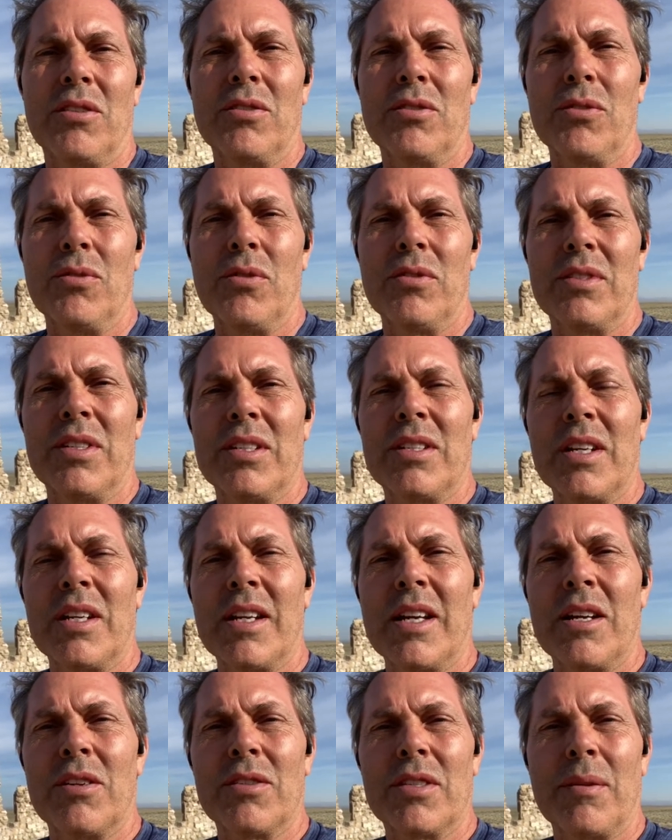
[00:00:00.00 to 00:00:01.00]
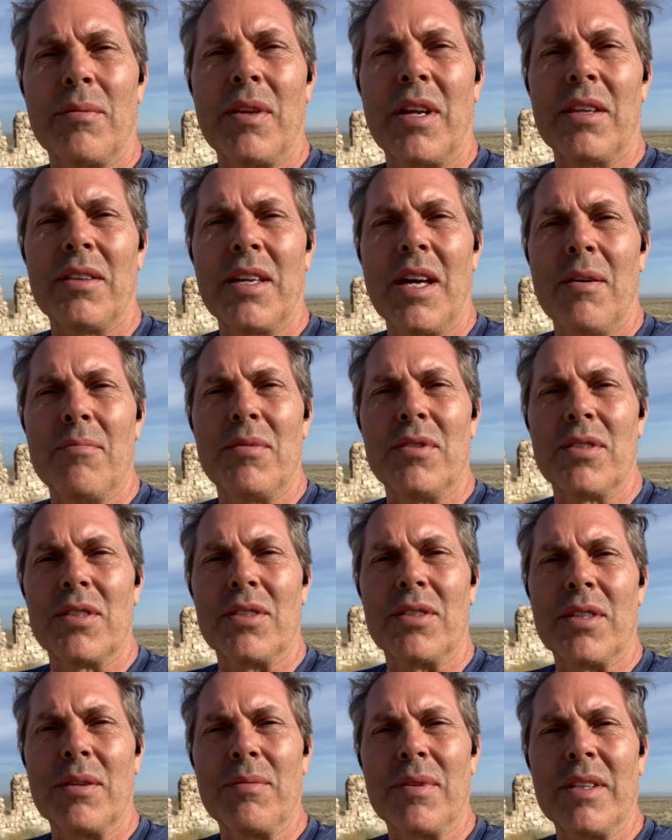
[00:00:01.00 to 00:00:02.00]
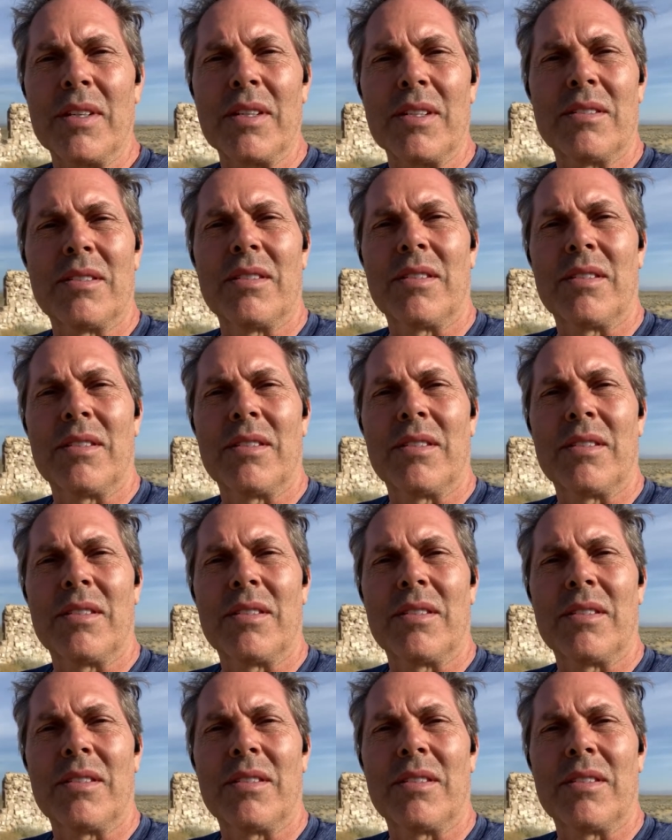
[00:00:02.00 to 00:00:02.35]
you do at Disneyland or something like that, but just simply you